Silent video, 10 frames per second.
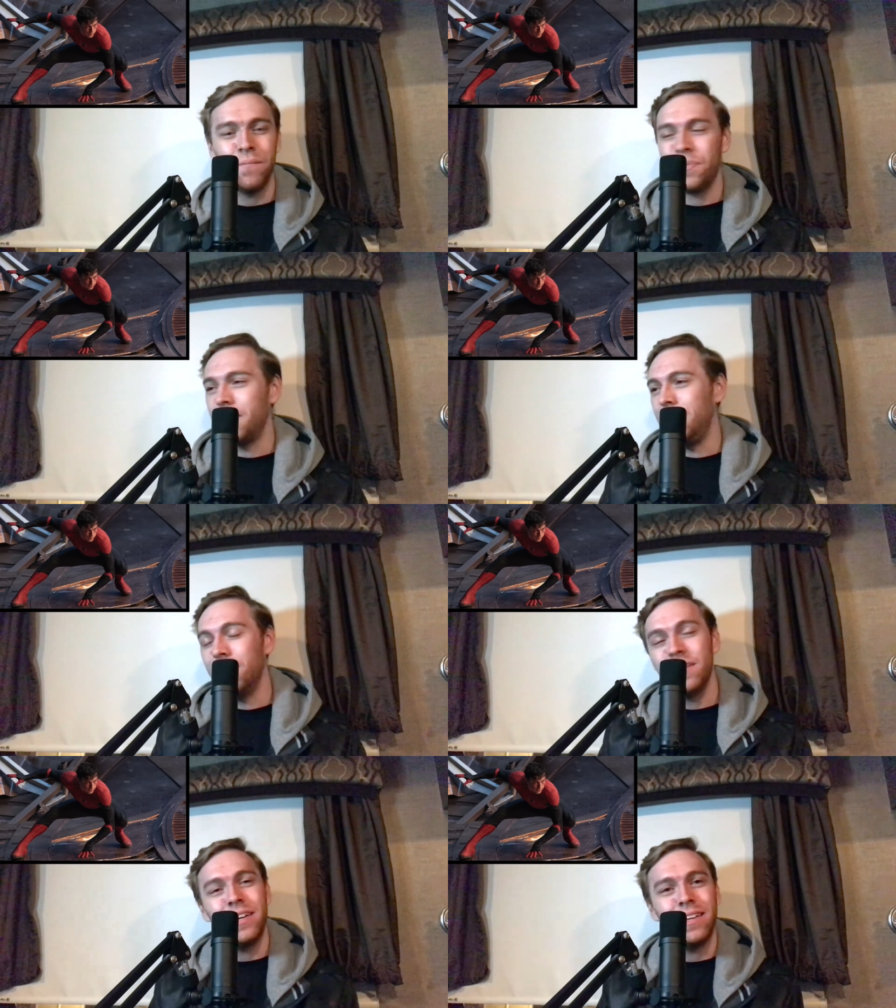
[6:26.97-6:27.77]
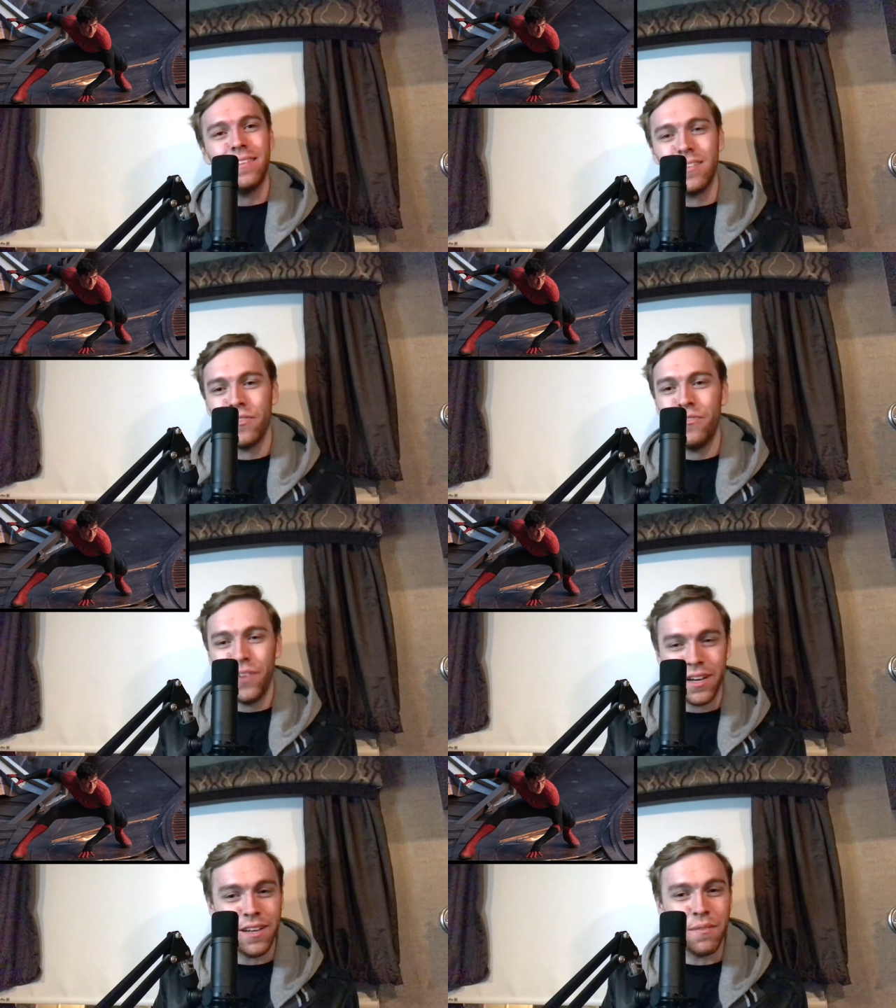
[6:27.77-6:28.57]
He really gets his
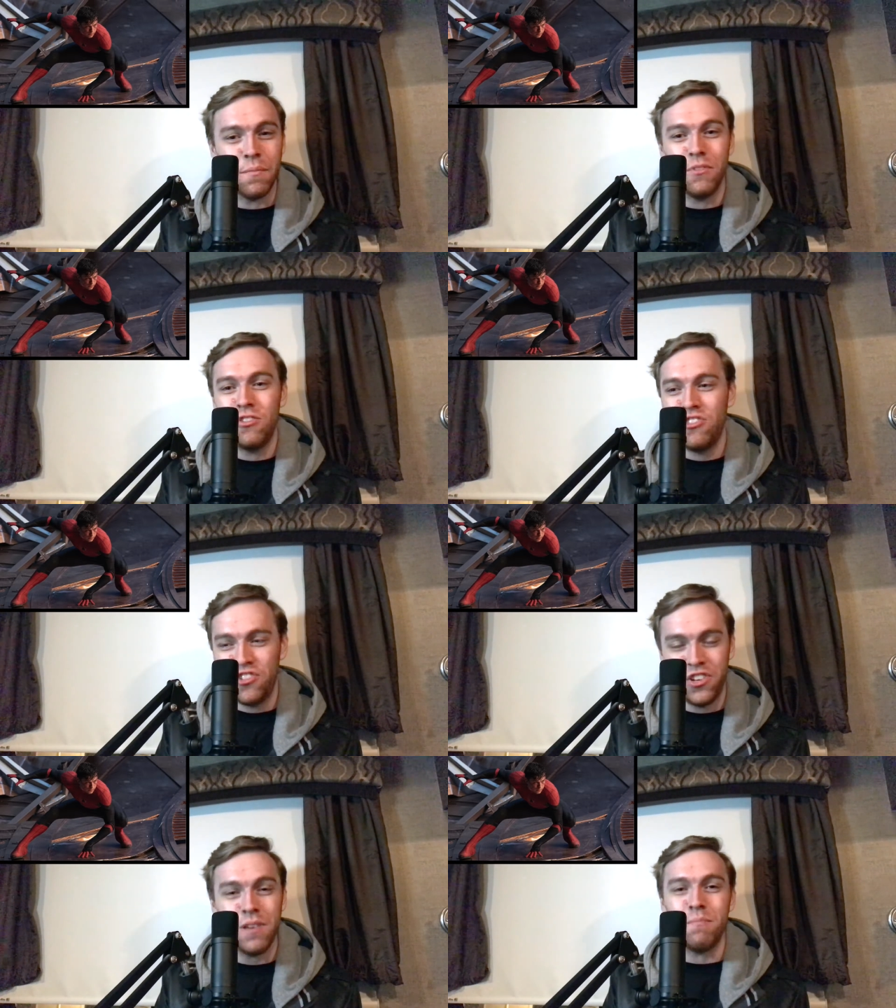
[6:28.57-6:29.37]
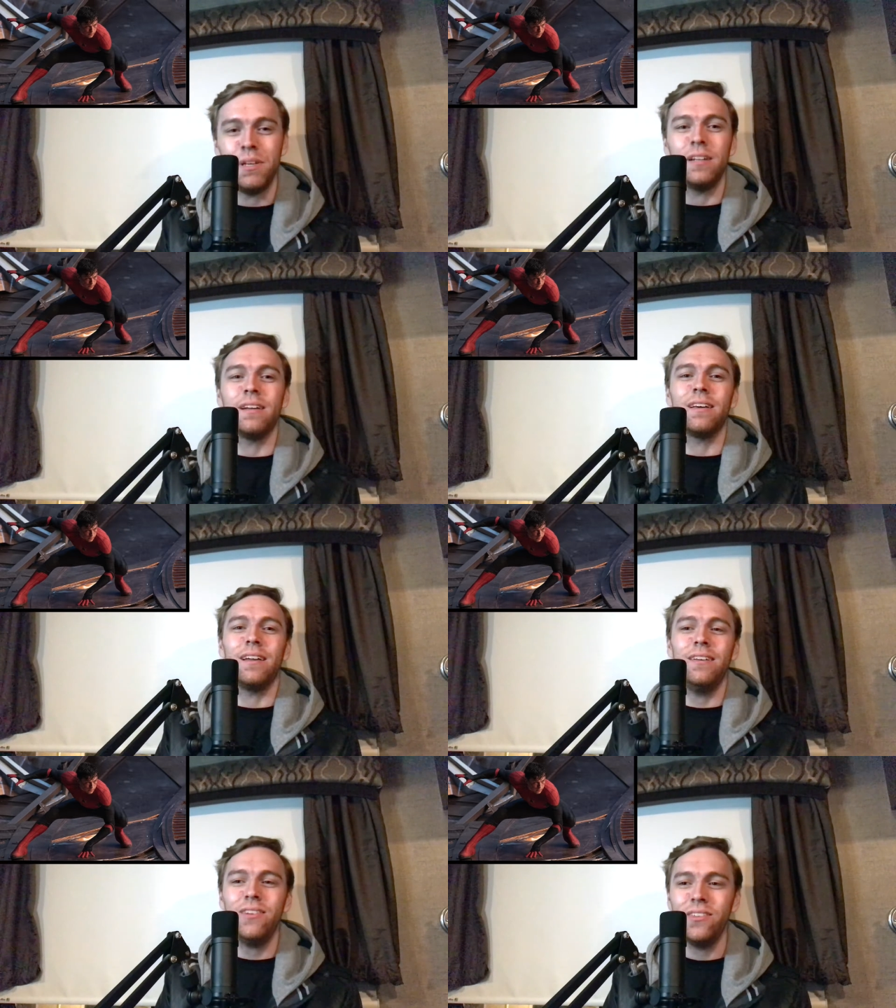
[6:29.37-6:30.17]
fucking shit beaten. And
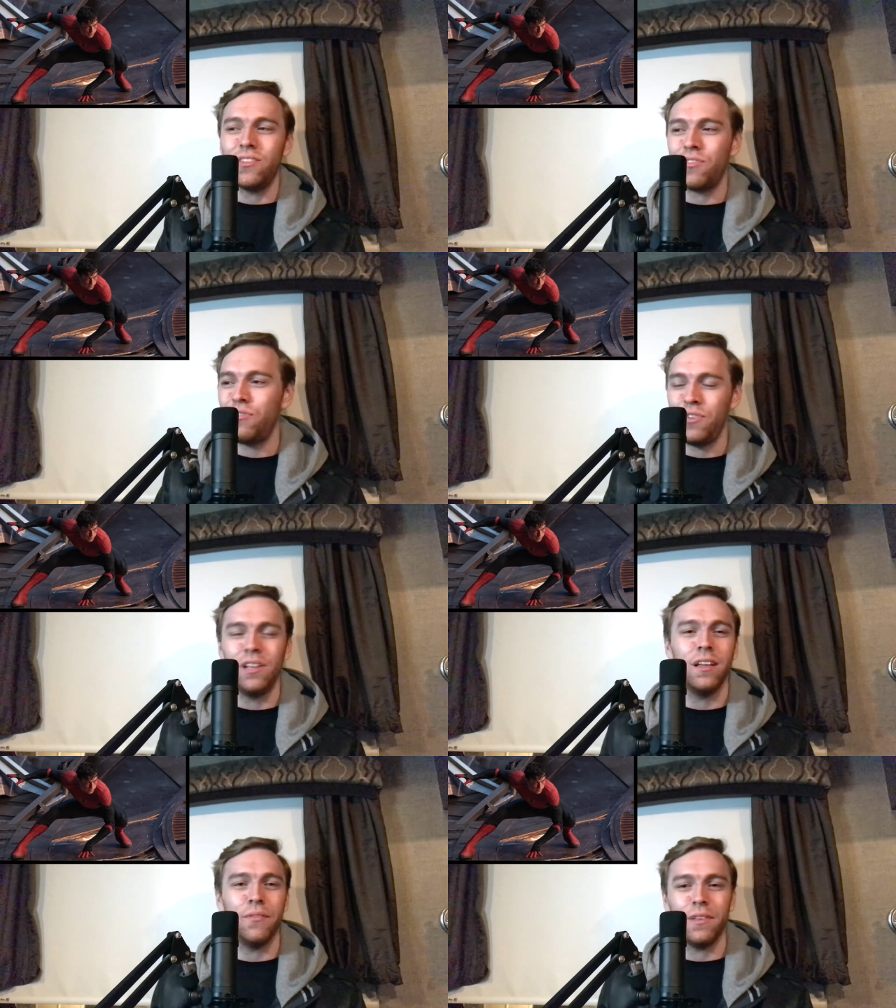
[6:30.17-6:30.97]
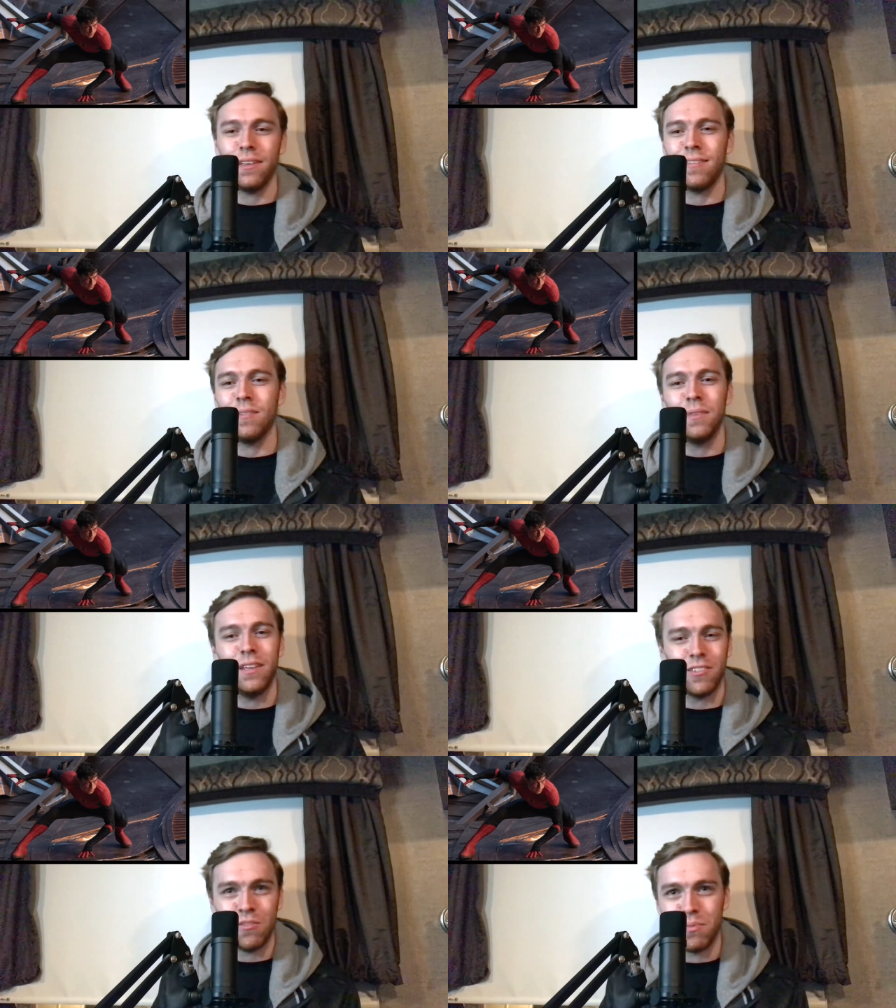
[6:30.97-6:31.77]
you can just feel it with, like, some of the
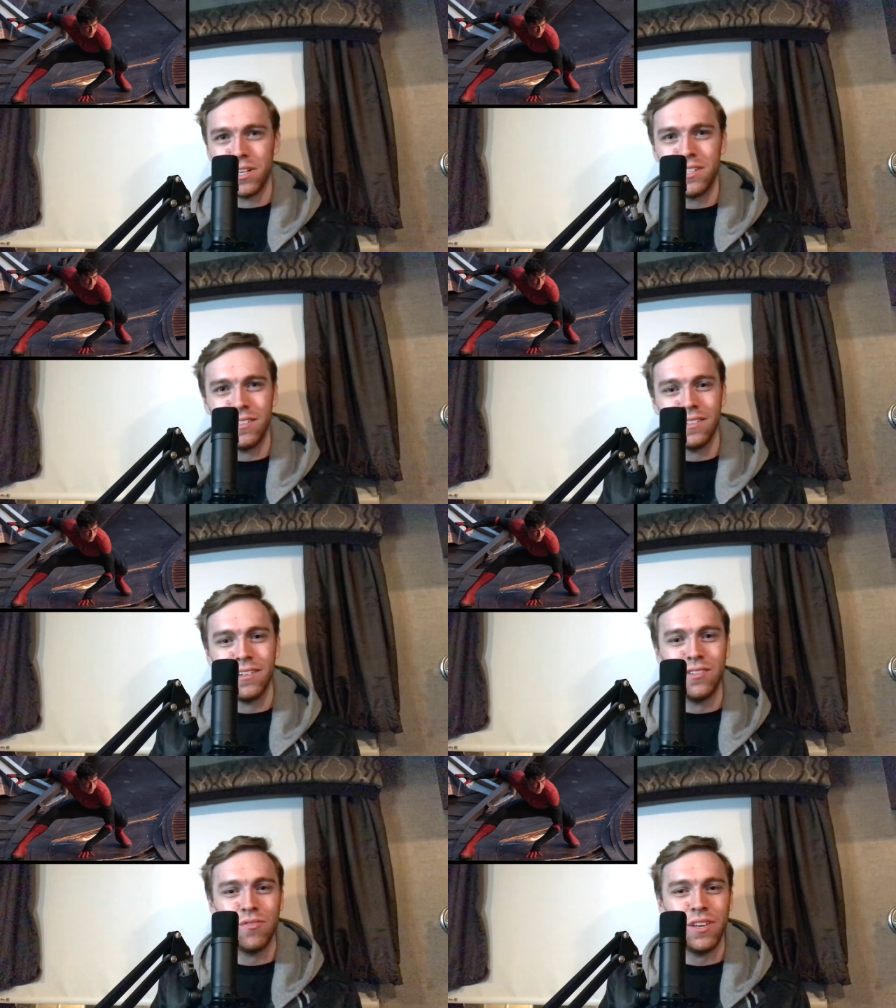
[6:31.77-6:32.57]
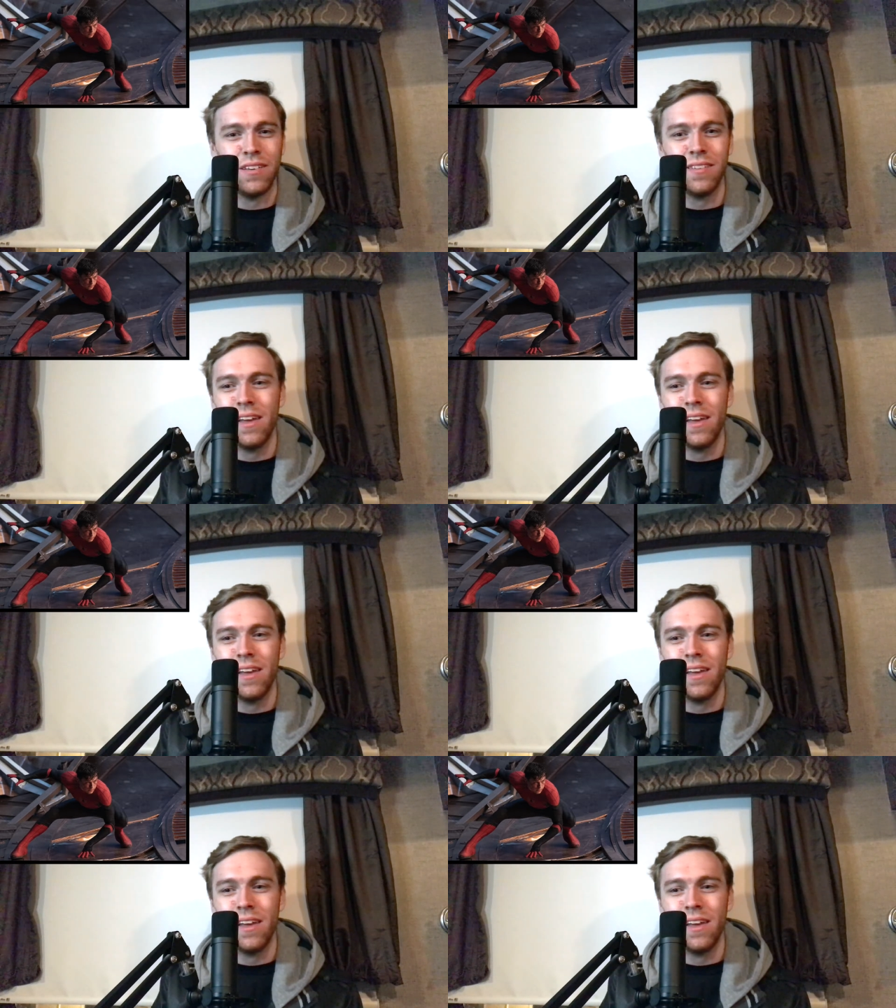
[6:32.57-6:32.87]
expressions on his face.